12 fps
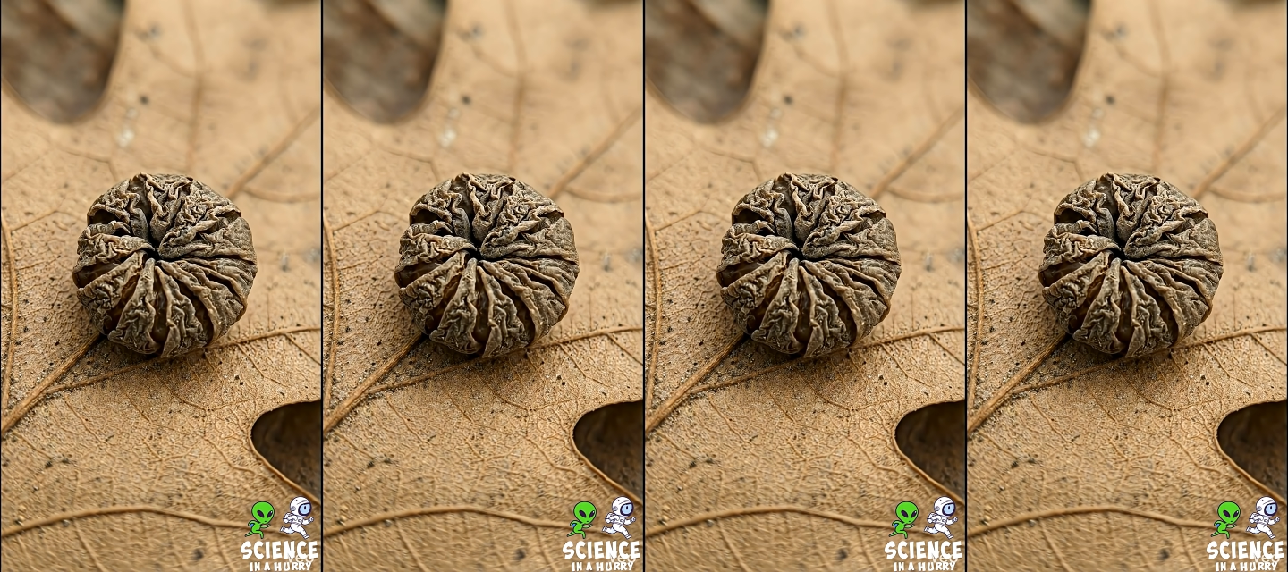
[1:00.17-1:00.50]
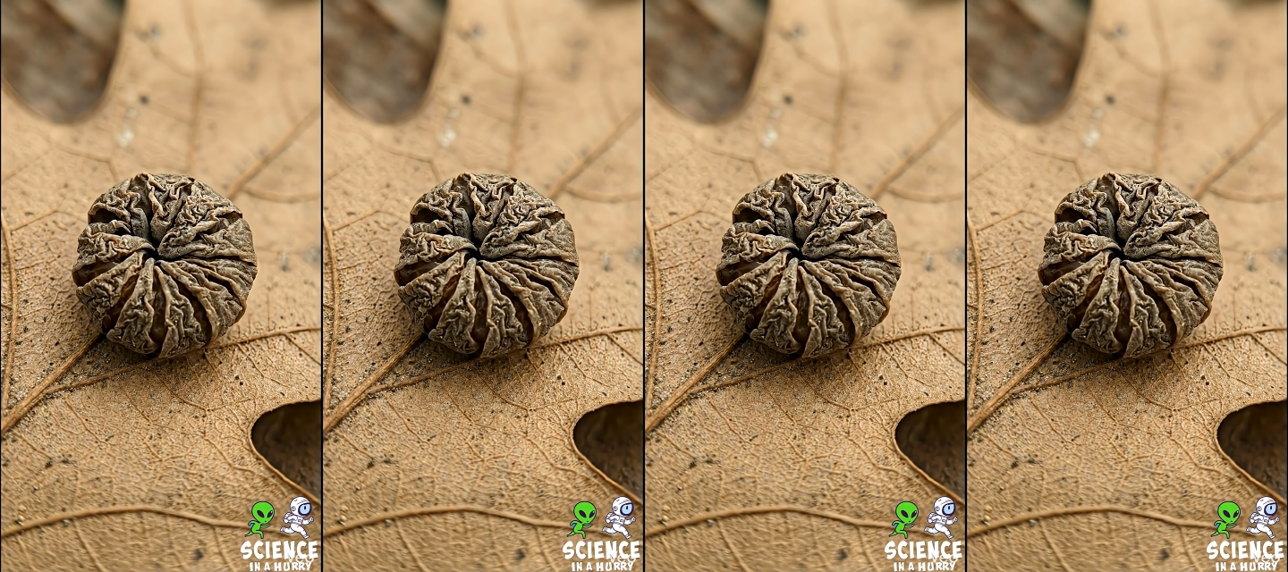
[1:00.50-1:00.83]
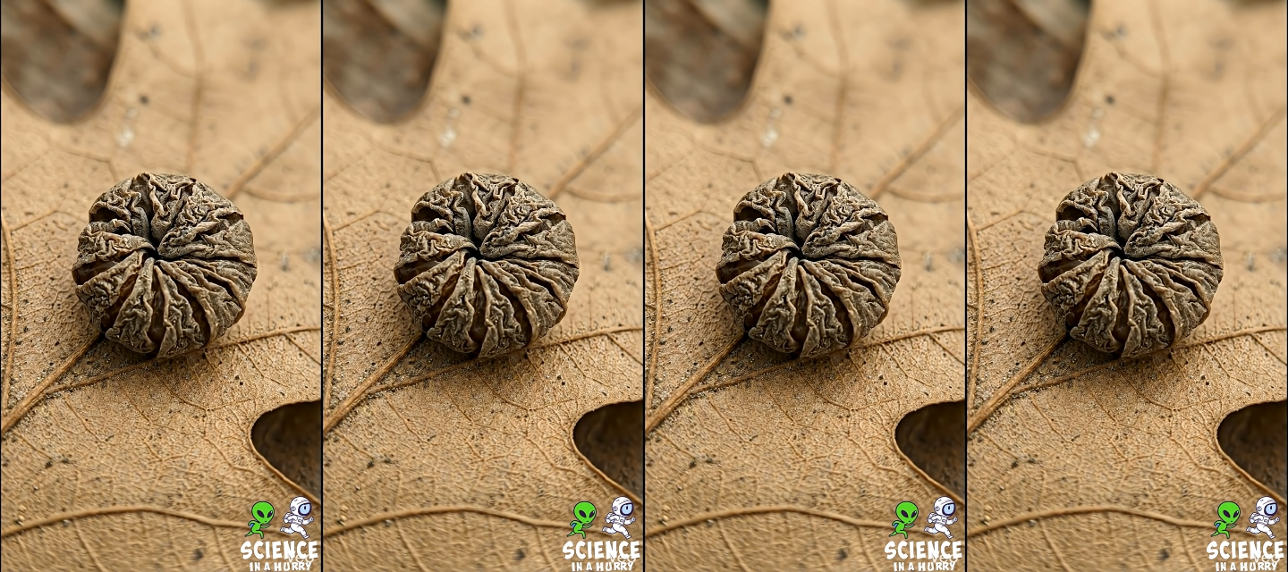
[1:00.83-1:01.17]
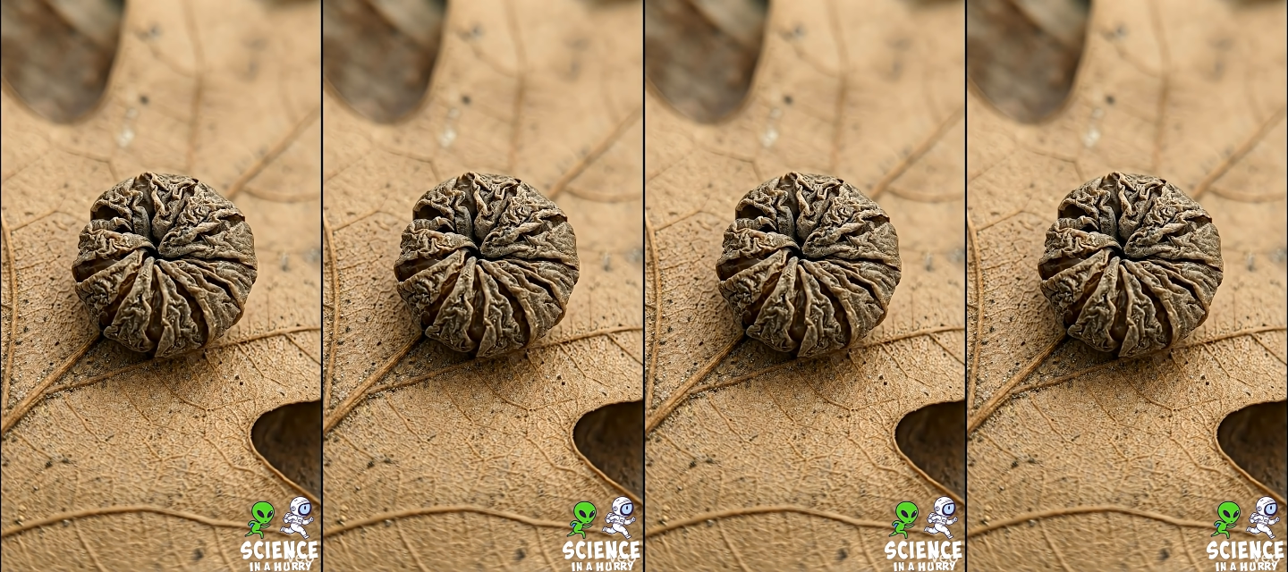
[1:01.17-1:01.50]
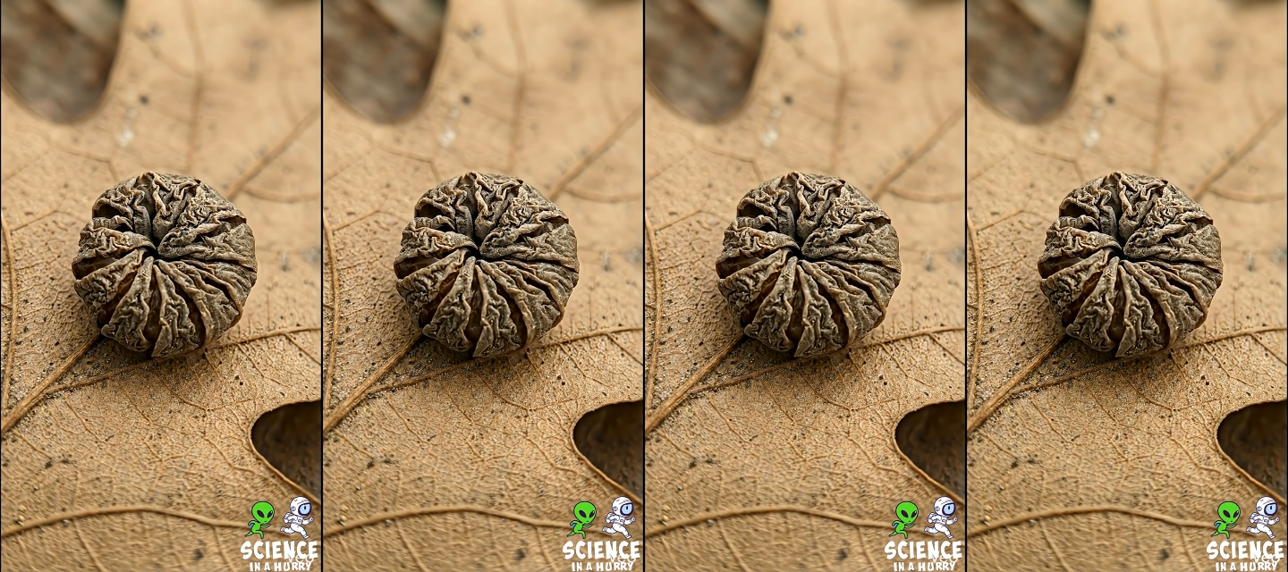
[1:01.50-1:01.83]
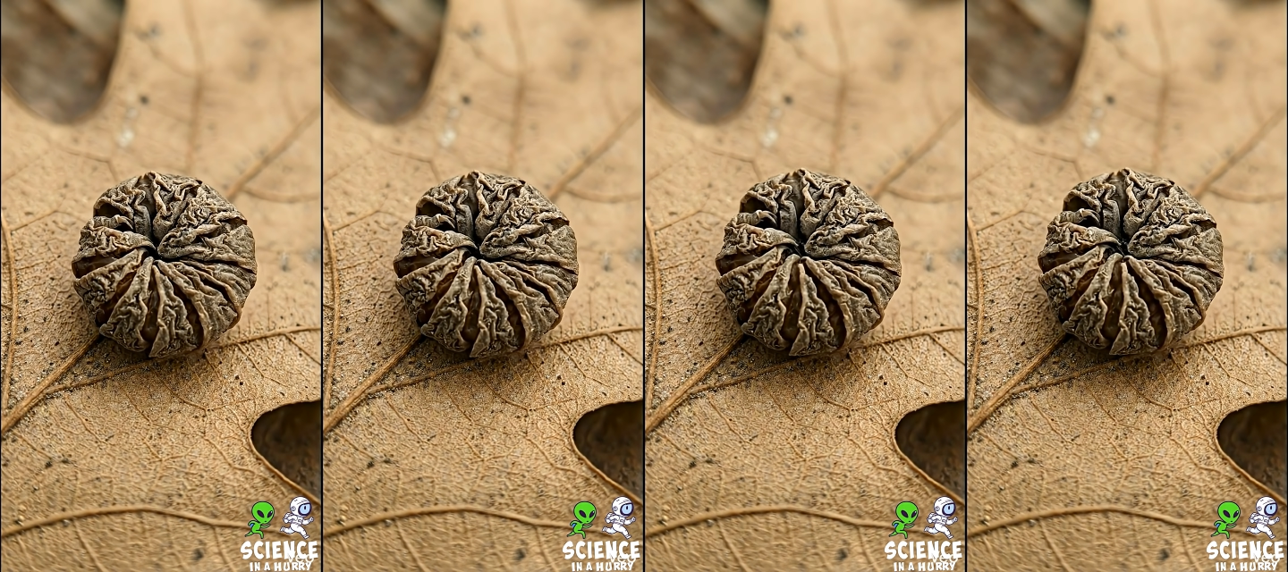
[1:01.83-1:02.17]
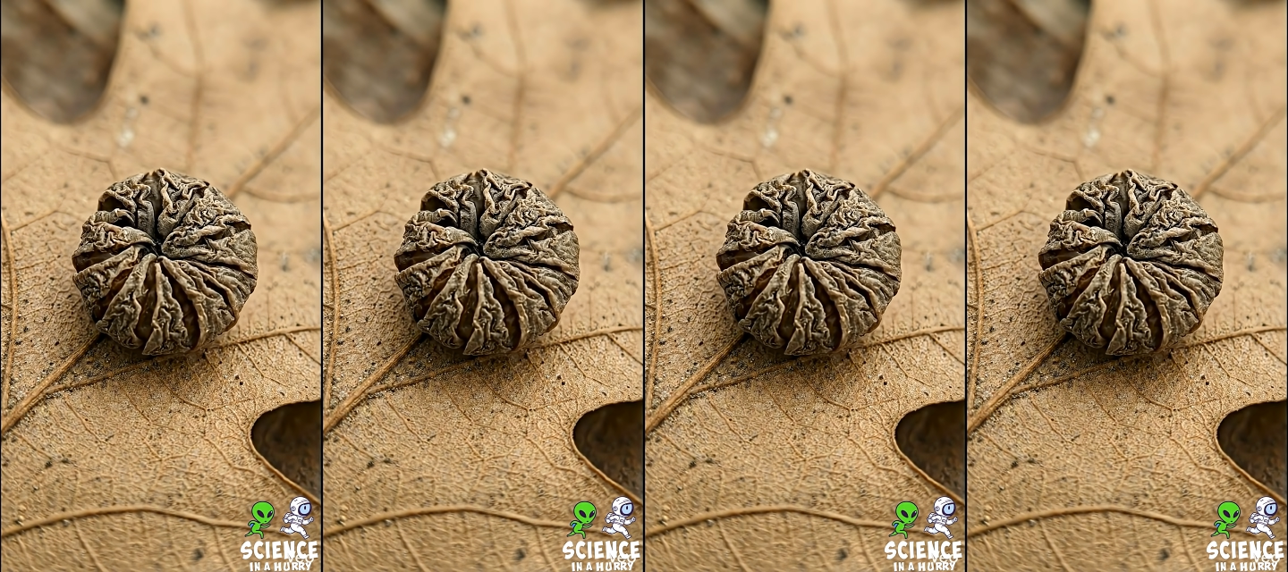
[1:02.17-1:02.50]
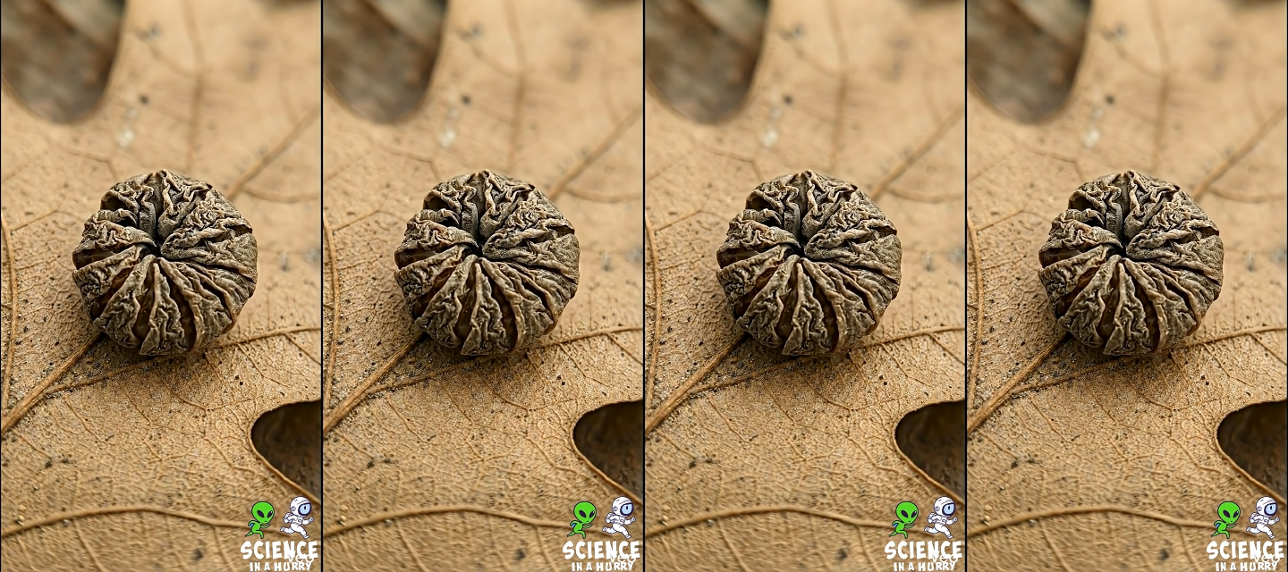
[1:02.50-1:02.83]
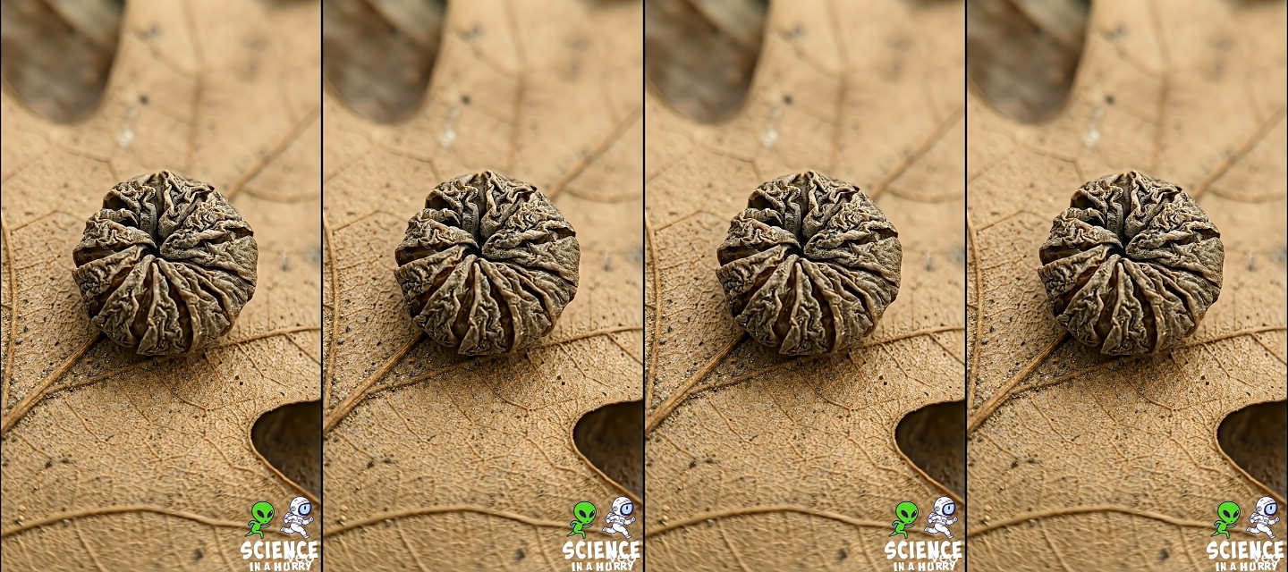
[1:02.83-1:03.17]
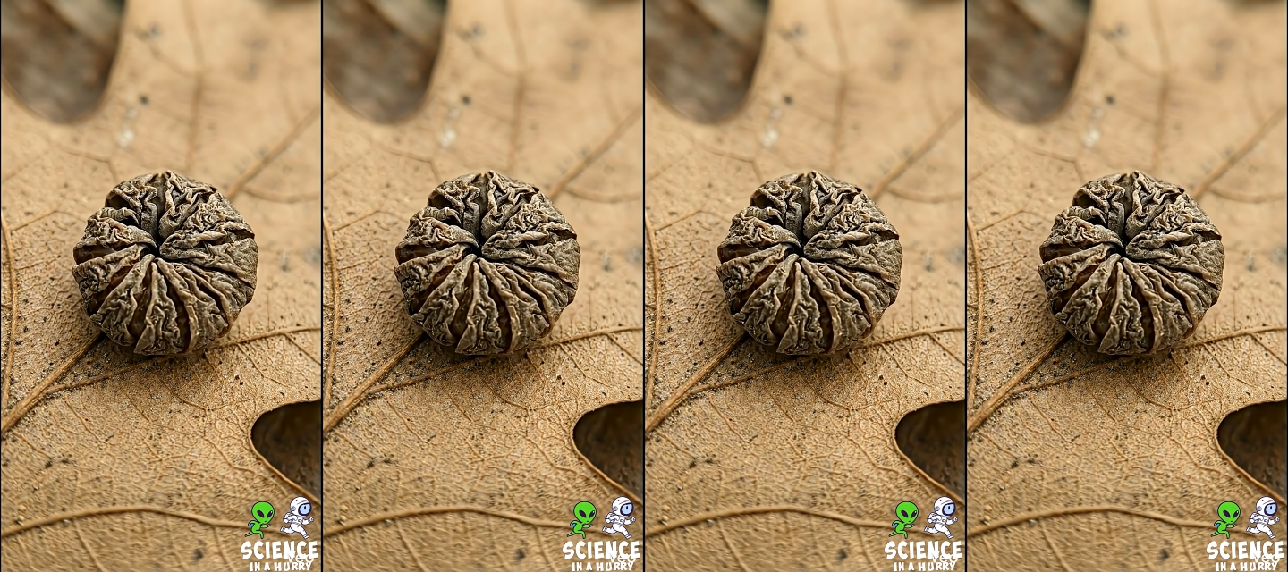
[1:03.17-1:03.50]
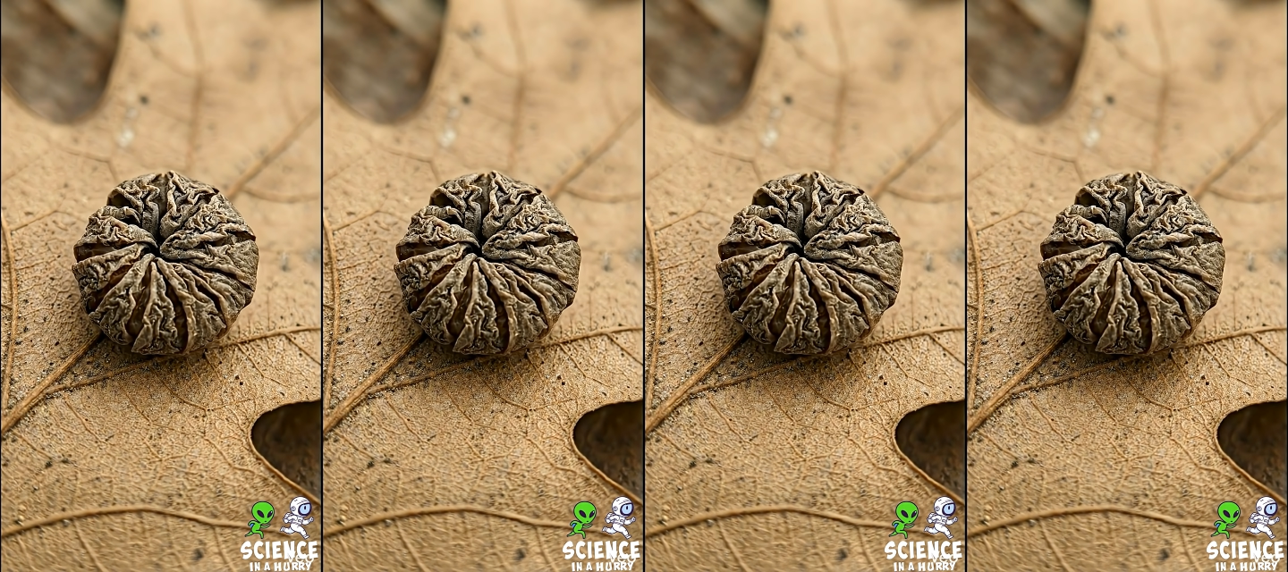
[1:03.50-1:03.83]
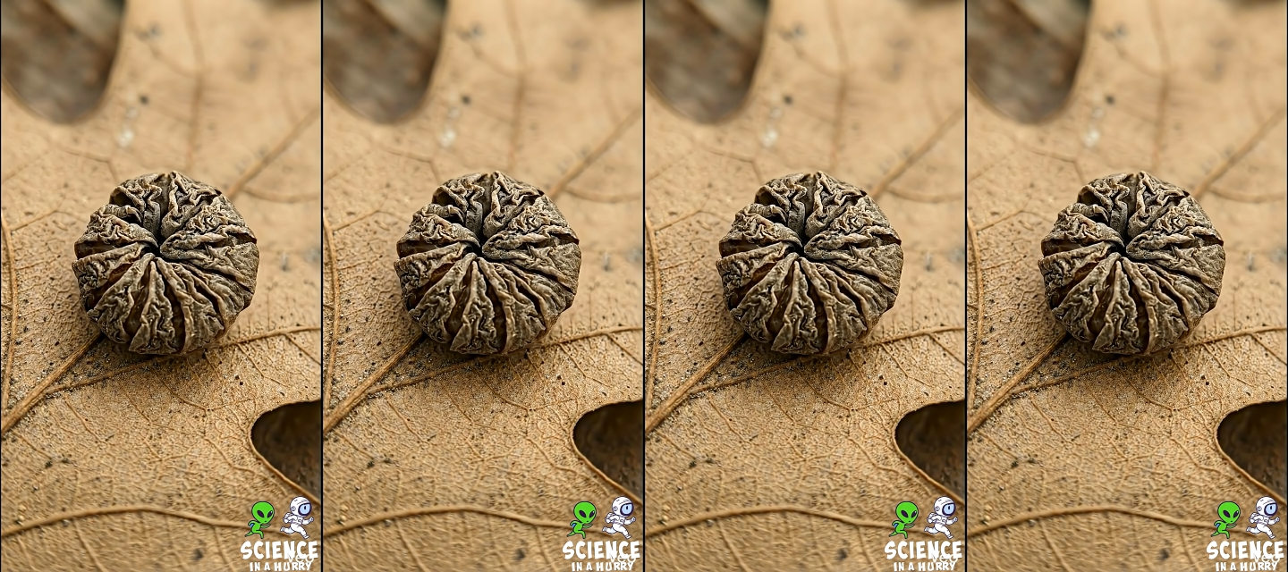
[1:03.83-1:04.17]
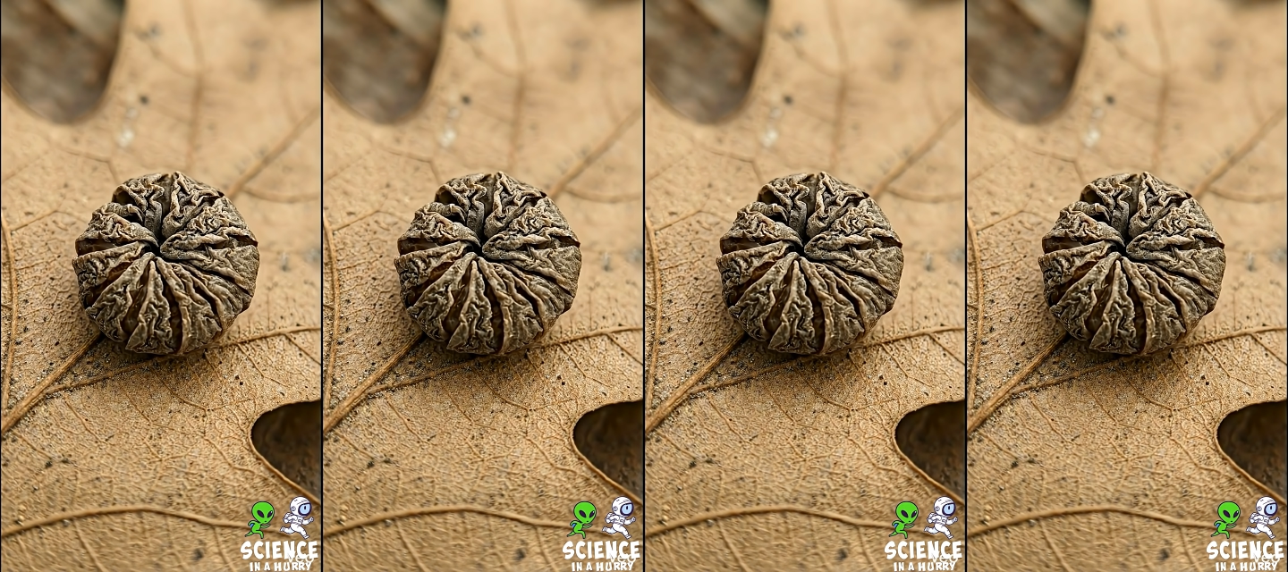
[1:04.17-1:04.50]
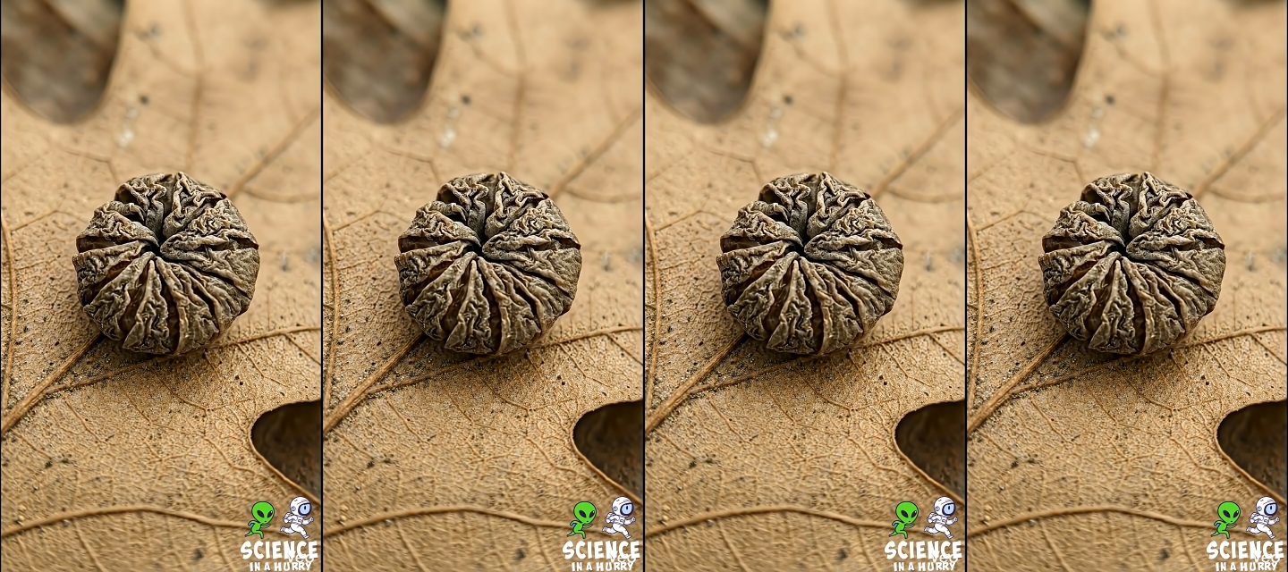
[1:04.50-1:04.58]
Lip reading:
Nobody's mouth can be seen.